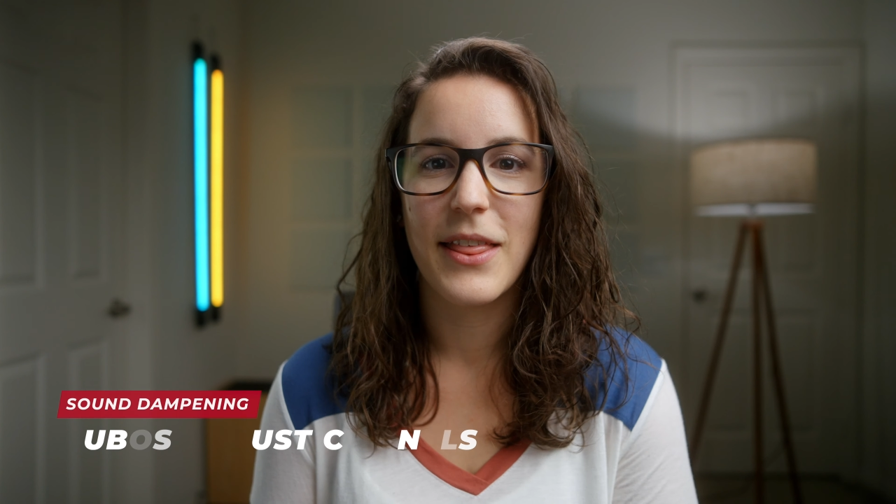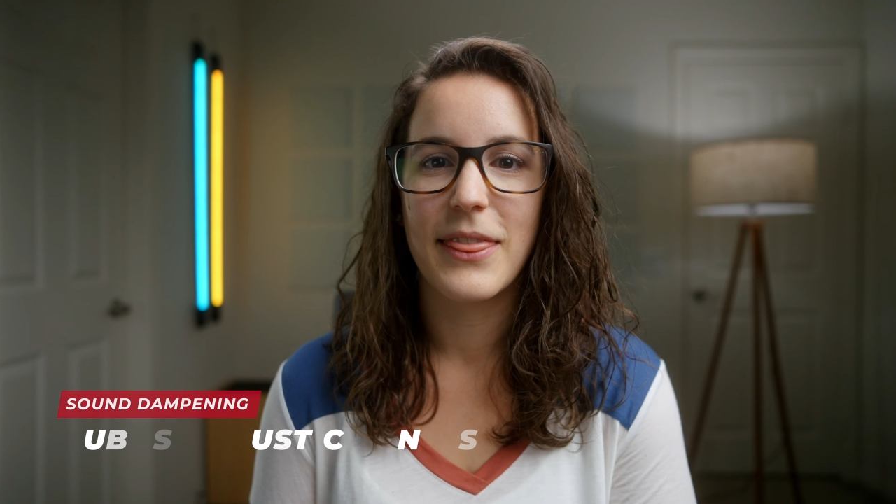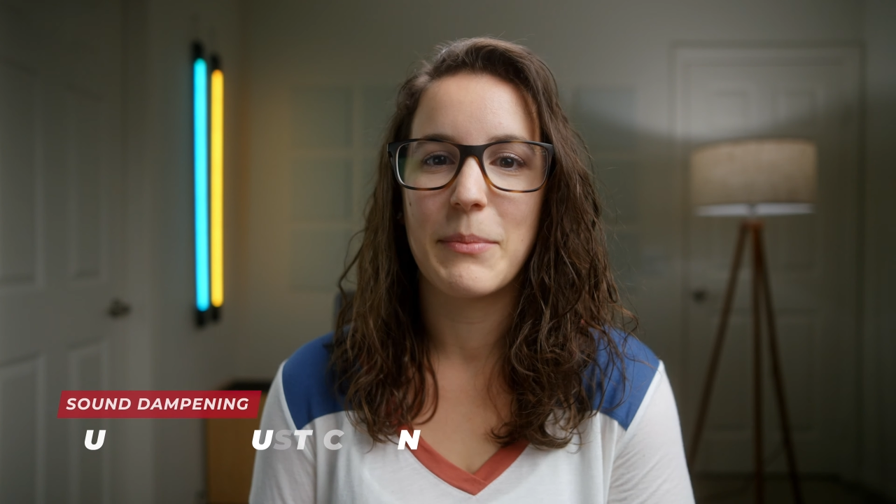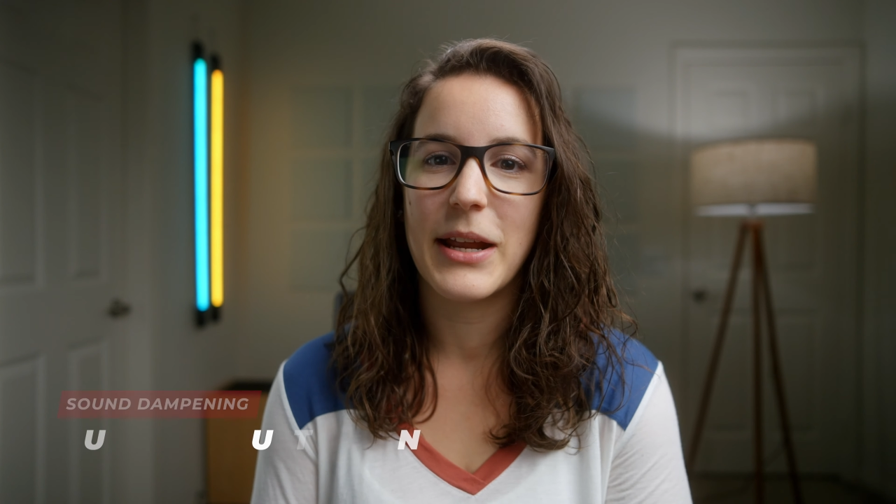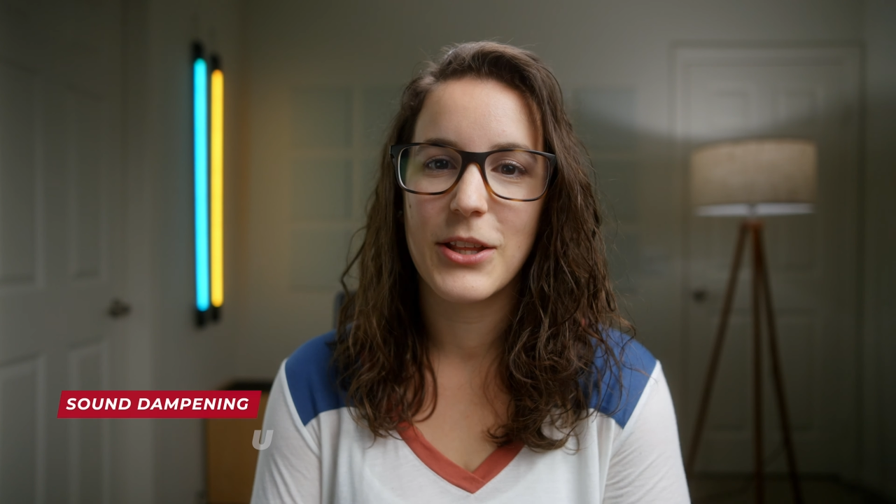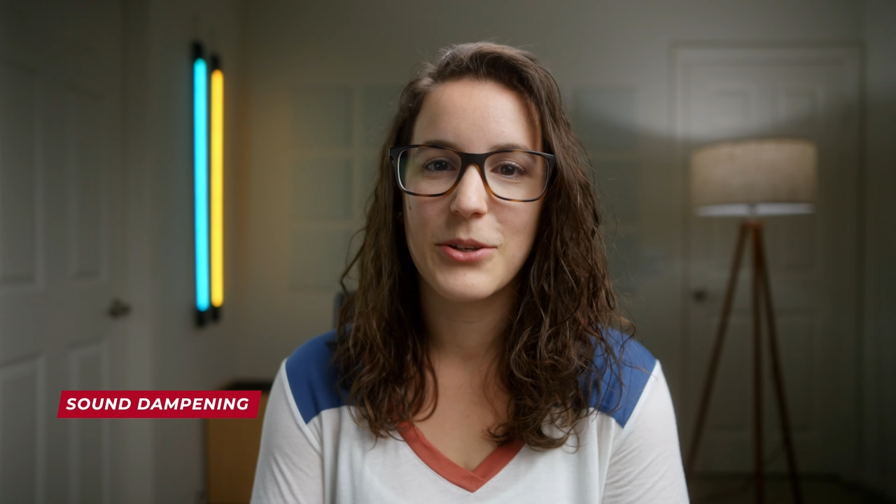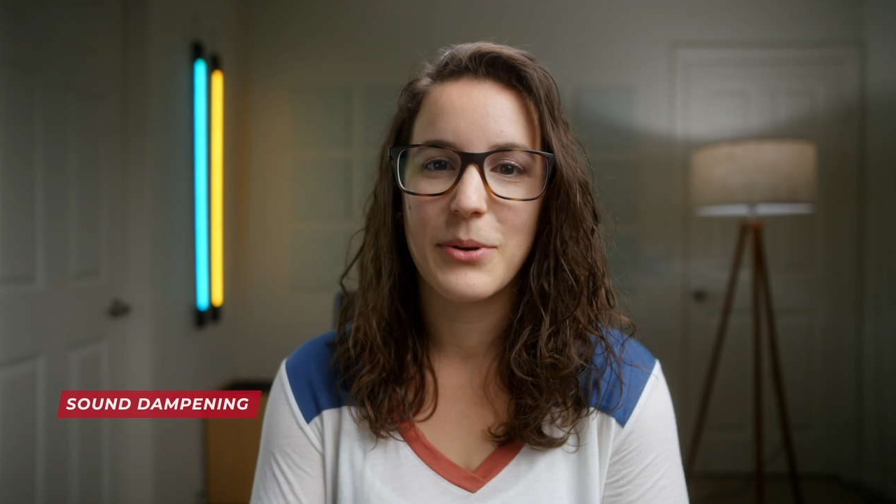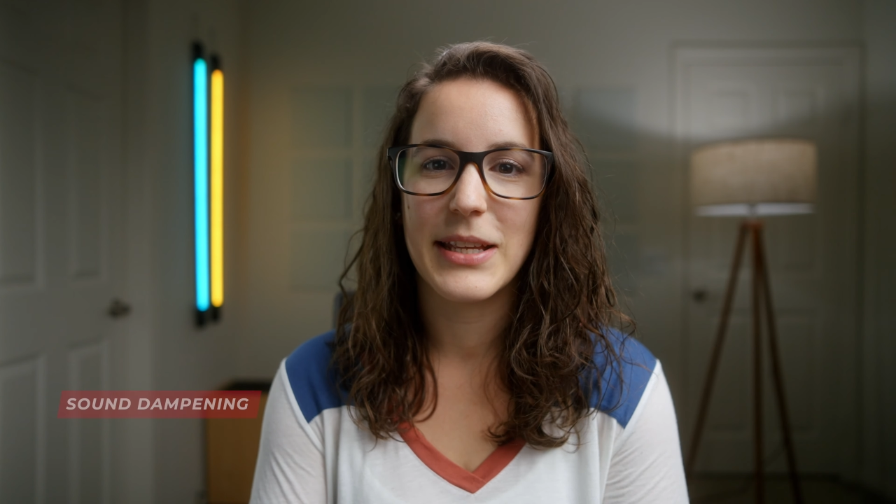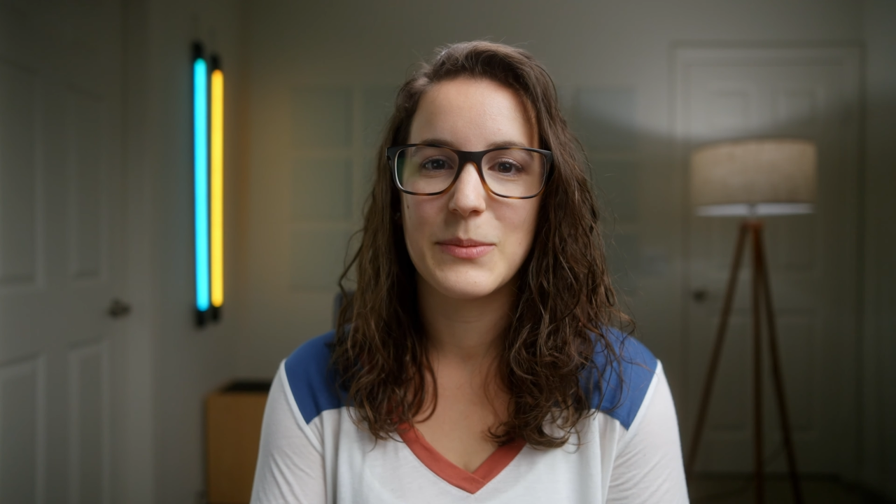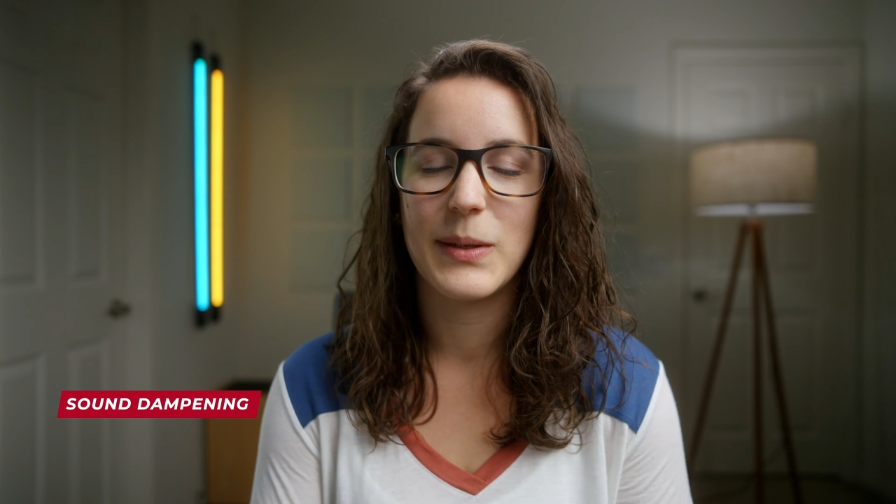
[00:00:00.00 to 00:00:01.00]
that might
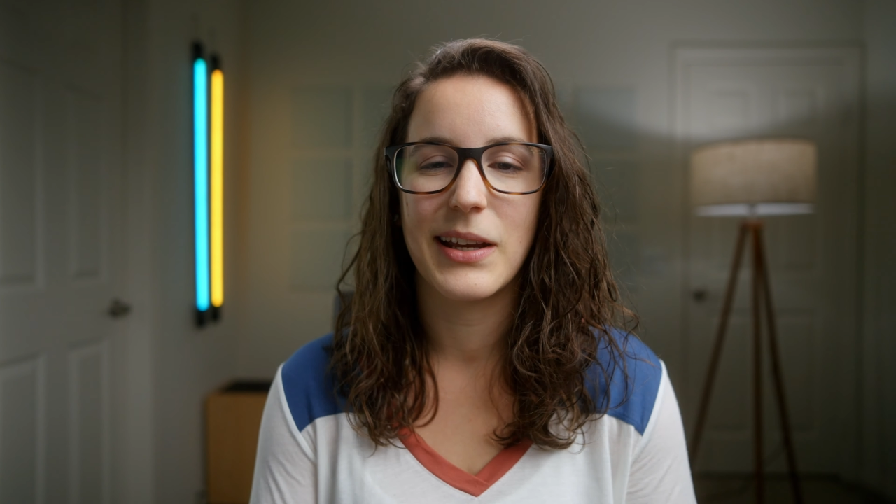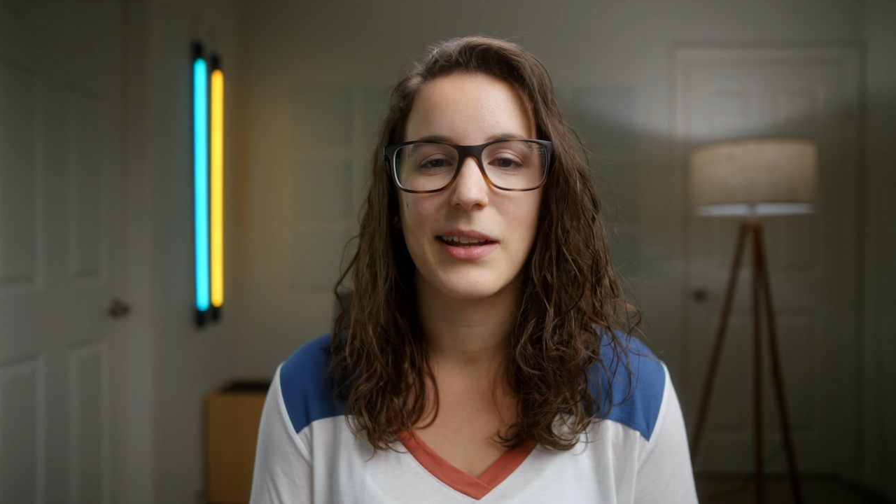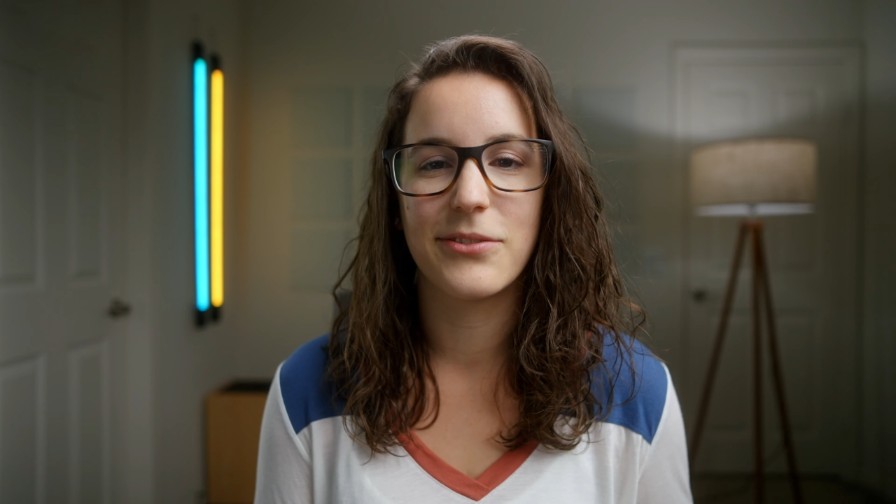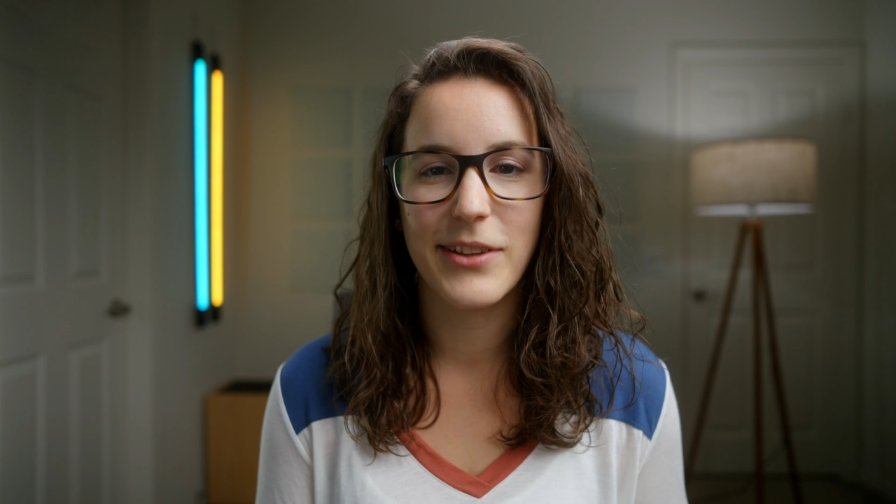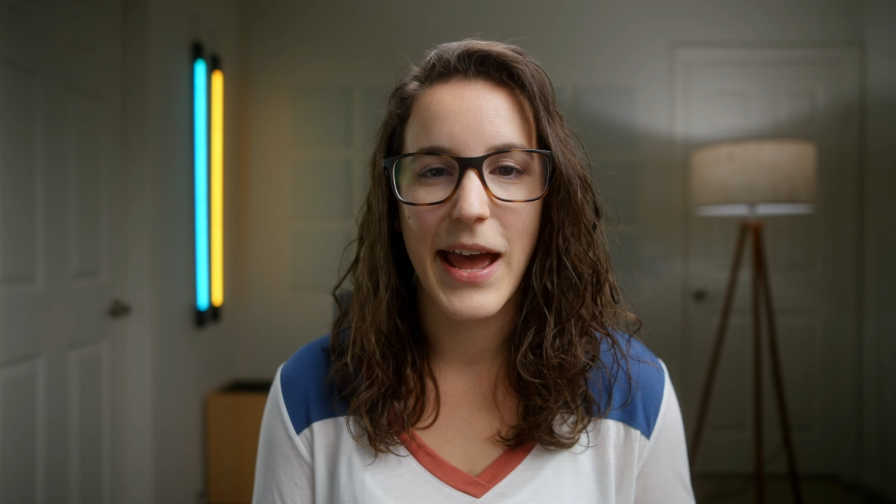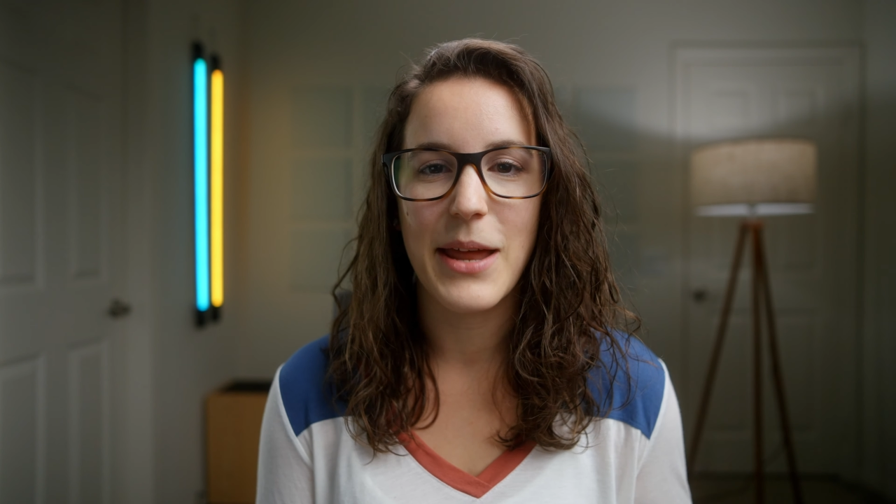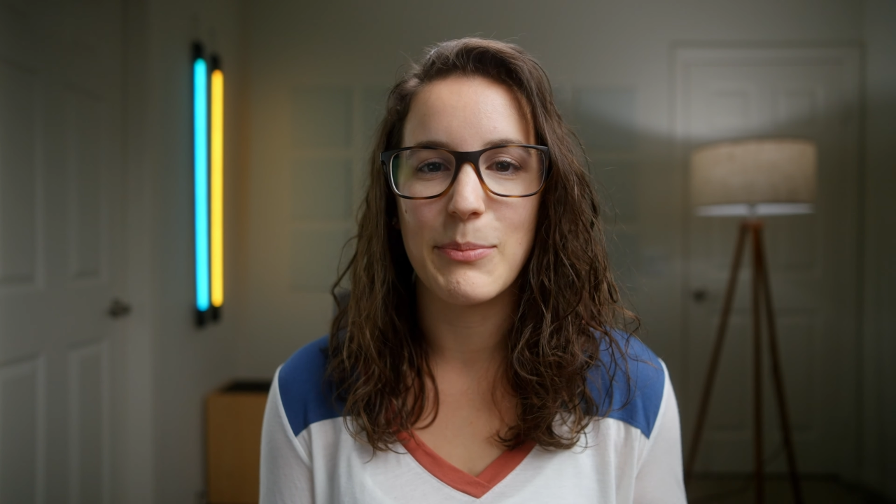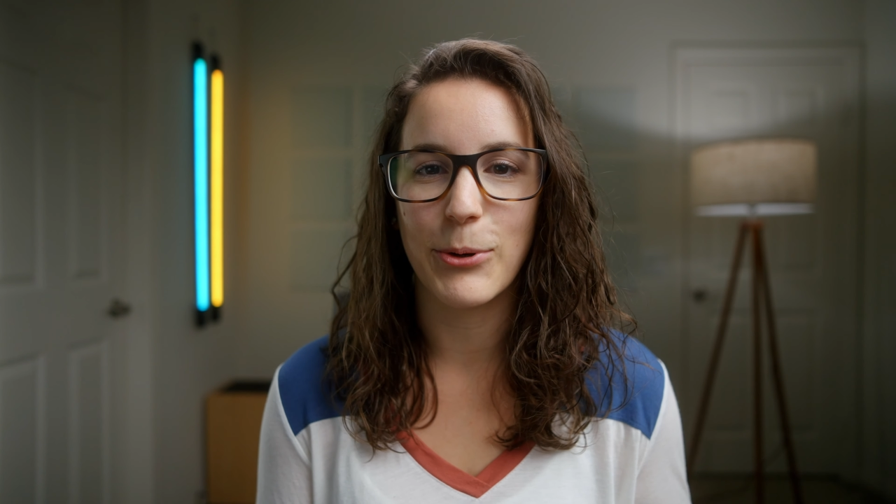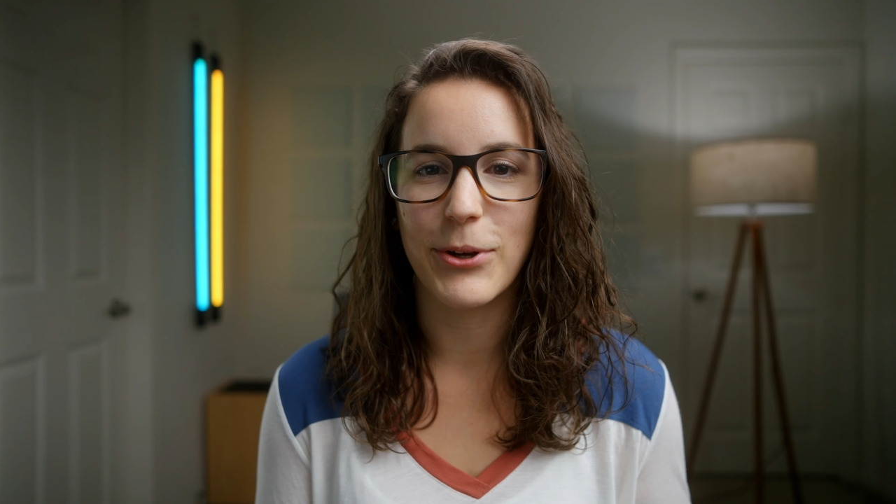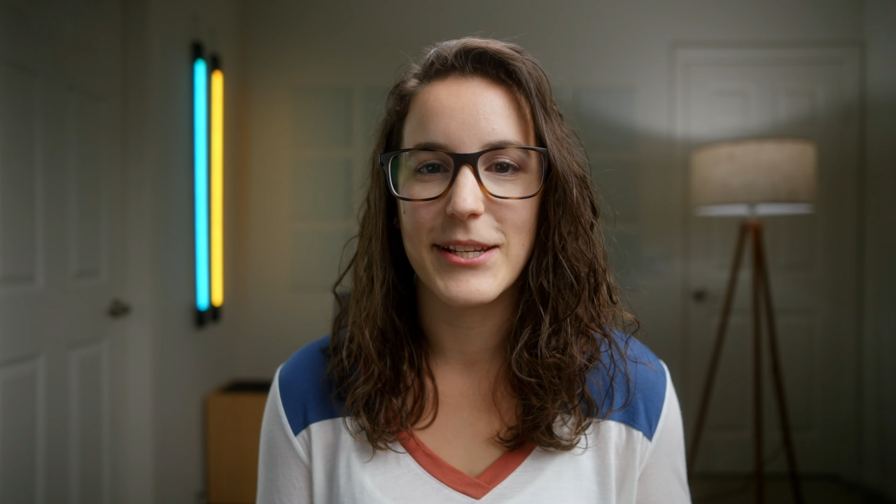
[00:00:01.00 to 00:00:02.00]
otherwise be kind of flat
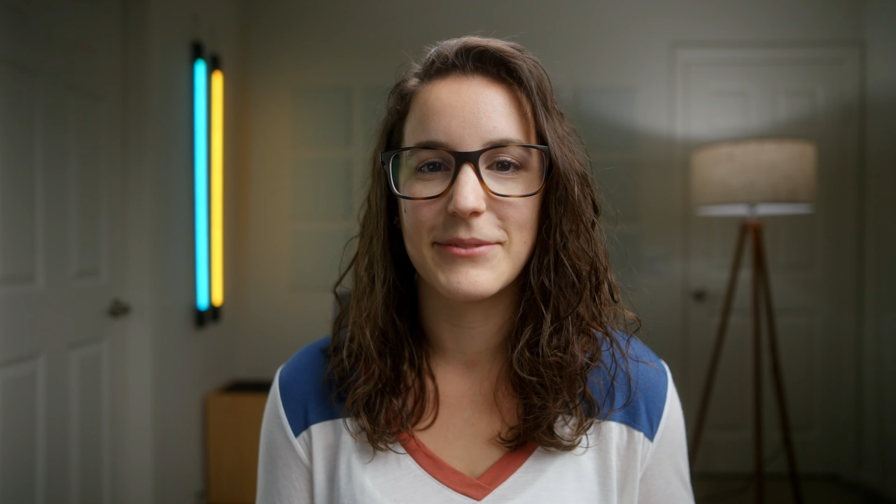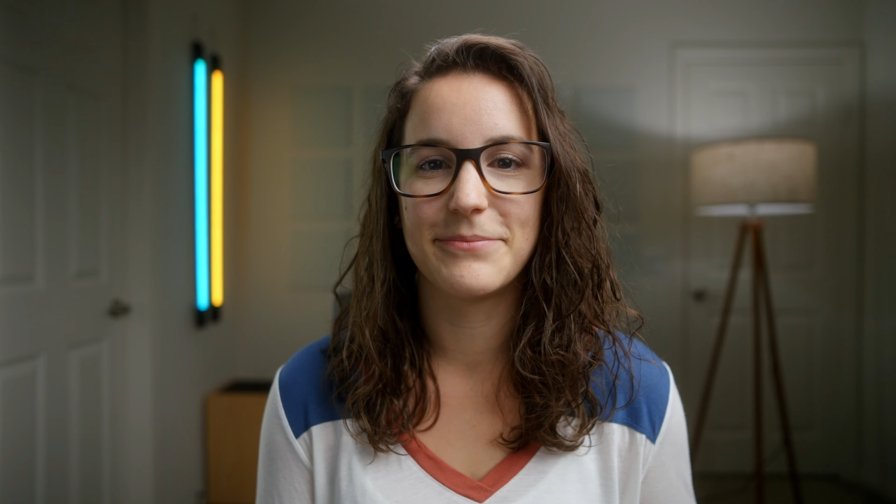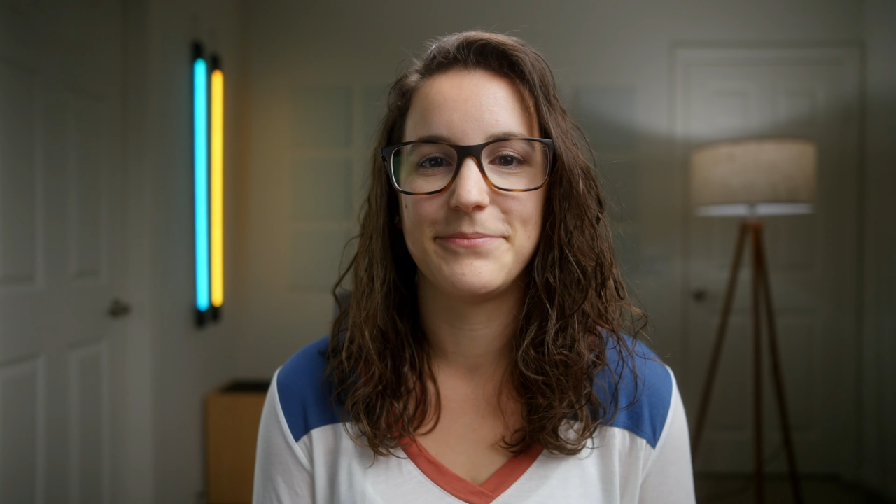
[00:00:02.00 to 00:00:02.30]
and boring.